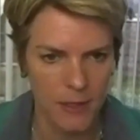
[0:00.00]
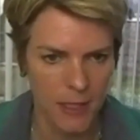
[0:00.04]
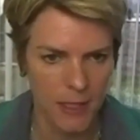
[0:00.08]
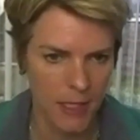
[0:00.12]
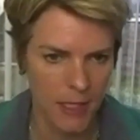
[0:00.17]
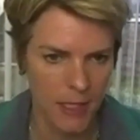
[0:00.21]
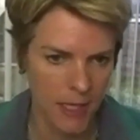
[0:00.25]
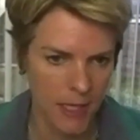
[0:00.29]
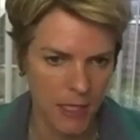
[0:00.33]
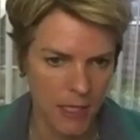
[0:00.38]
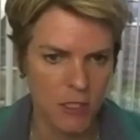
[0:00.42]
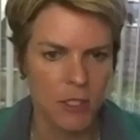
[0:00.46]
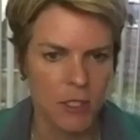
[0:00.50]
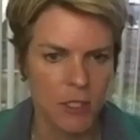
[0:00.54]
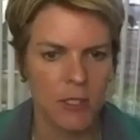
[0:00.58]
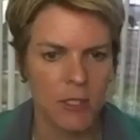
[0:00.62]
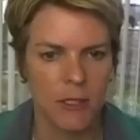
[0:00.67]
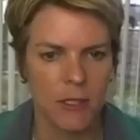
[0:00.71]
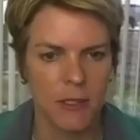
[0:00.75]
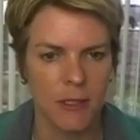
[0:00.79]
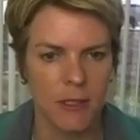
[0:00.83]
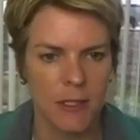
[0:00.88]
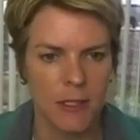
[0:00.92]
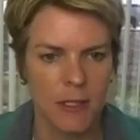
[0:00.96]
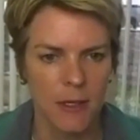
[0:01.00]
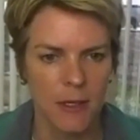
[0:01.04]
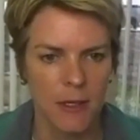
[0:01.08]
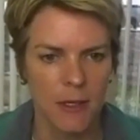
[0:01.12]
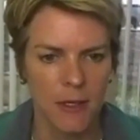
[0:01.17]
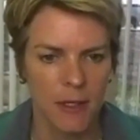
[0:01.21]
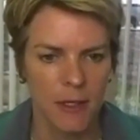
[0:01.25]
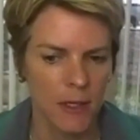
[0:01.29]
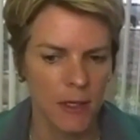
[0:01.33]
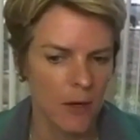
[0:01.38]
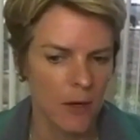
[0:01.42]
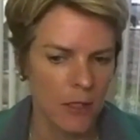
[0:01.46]
connections
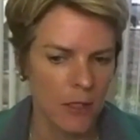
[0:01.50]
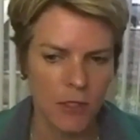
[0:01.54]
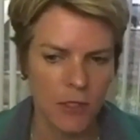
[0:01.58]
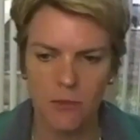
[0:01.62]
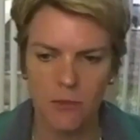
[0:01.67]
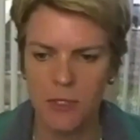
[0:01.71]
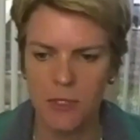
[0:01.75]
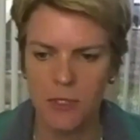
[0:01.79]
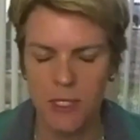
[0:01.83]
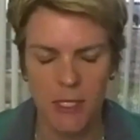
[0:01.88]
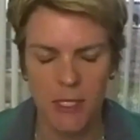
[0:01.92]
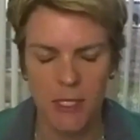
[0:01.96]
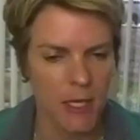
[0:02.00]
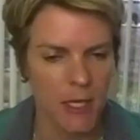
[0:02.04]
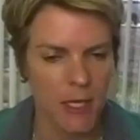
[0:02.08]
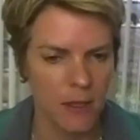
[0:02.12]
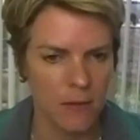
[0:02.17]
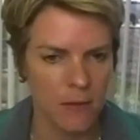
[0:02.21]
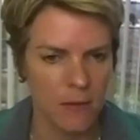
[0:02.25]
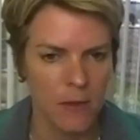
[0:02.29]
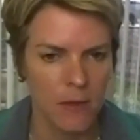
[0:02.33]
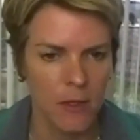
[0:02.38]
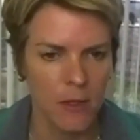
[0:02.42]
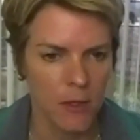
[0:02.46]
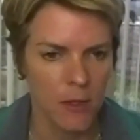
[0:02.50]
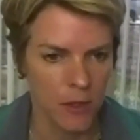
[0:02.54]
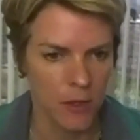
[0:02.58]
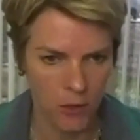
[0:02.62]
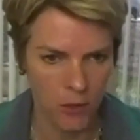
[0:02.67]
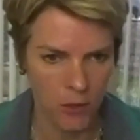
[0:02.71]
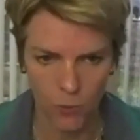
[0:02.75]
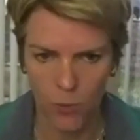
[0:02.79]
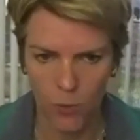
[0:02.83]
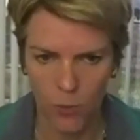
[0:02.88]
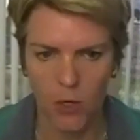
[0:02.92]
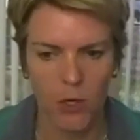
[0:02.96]
can also see
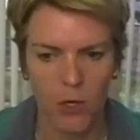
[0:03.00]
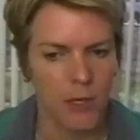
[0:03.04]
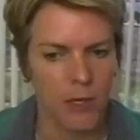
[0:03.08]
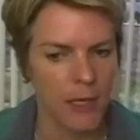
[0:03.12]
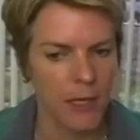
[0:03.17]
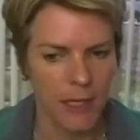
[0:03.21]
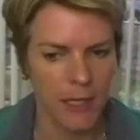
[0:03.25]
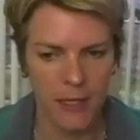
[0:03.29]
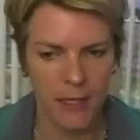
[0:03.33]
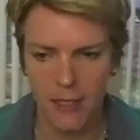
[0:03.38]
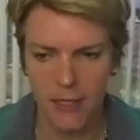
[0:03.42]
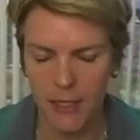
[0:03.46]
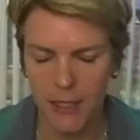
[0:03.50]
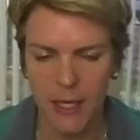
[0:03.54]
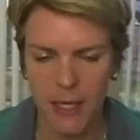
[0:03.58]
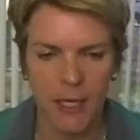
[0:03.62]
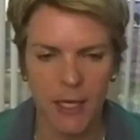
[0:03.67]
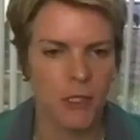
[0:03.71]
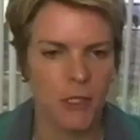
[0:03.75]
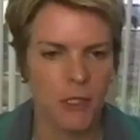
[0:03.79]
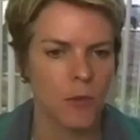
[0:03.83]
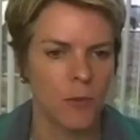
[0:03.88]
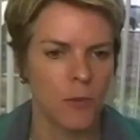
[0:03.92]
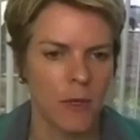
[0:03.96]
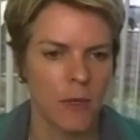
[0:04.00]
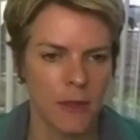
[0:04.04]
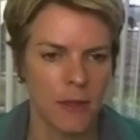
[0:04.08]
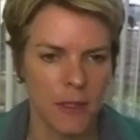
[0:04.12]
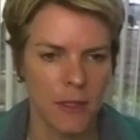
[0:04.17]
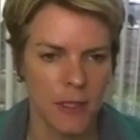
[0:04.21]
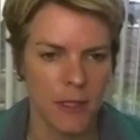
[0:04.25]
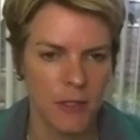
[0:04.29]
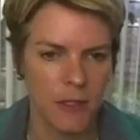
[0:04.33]
your work and engage with it.